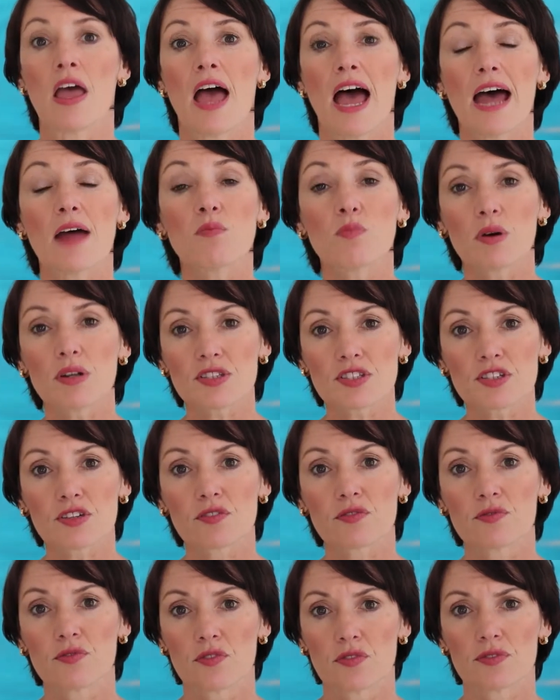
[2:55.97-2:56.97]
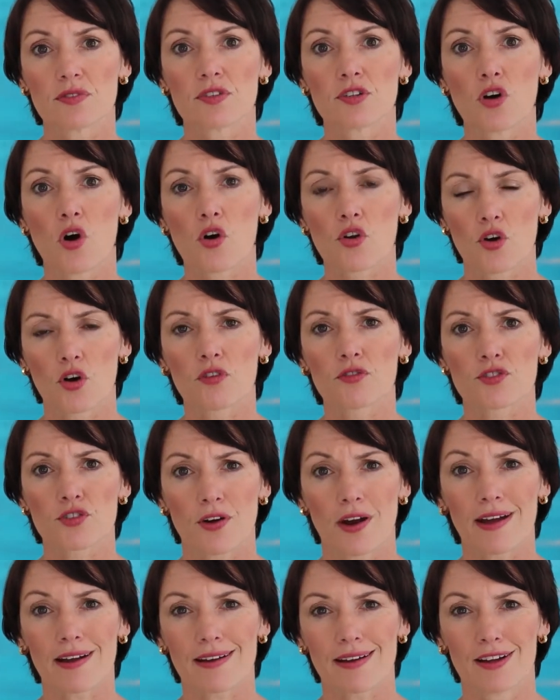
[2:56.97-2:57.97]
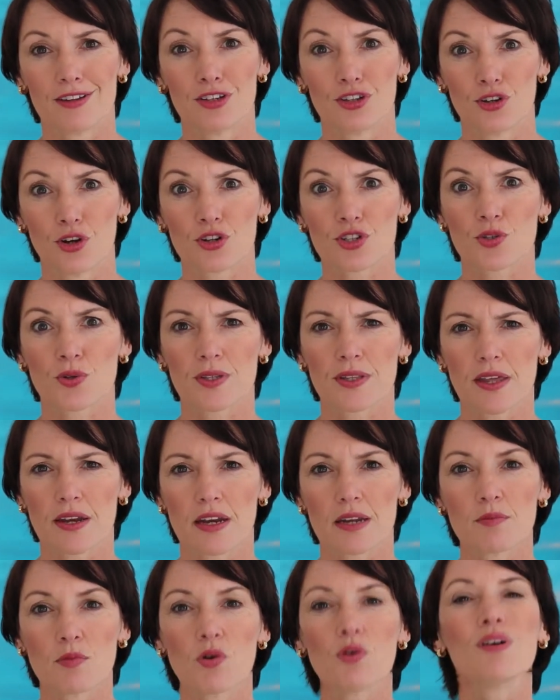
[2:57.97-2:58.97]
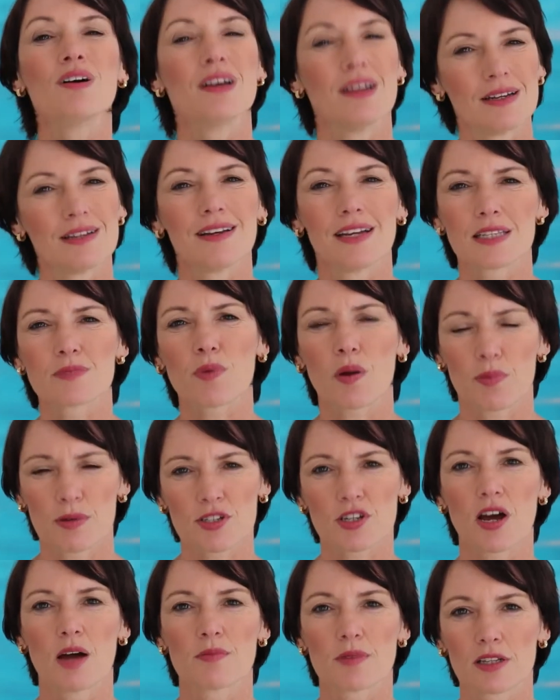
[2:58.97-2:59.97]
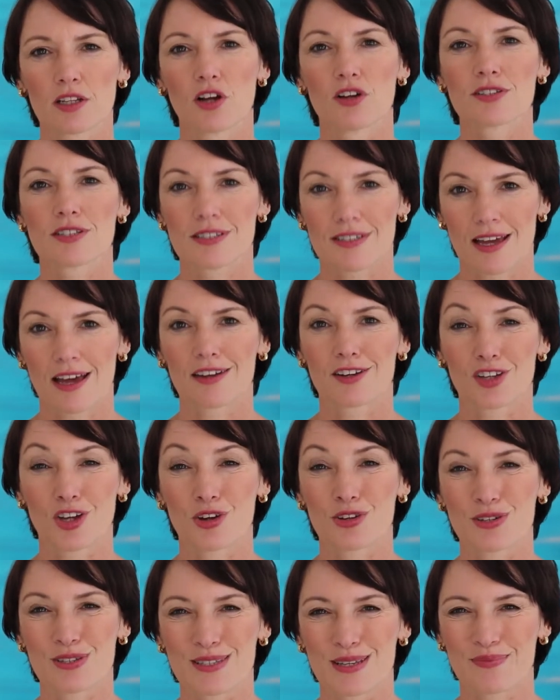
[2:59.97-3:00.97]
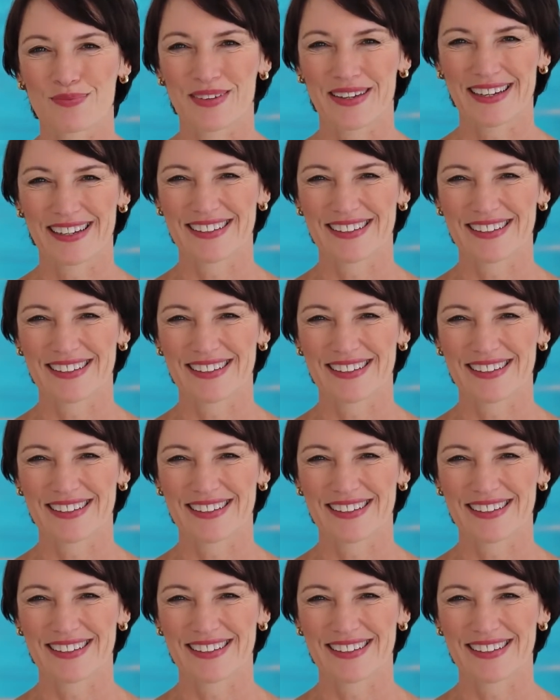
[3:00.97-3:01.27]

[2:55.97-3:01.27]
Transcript: And once you've gone off track and you're not doing that anymore, it's probably time to close it down and go do something